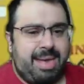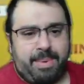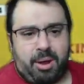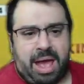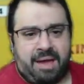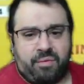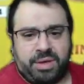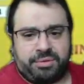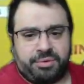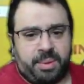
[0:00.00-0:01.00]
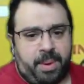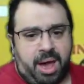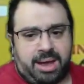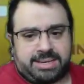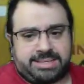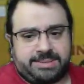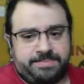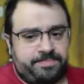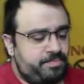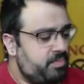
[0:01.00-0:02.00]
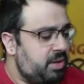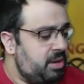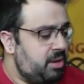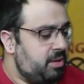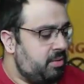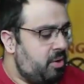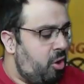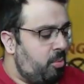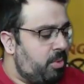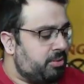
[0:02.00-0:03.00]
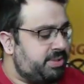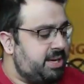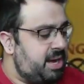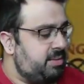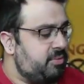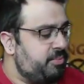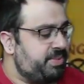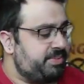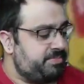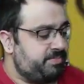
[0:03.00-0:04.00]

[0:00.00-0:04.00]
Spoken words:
about halfway through the box. Almost done. Oops.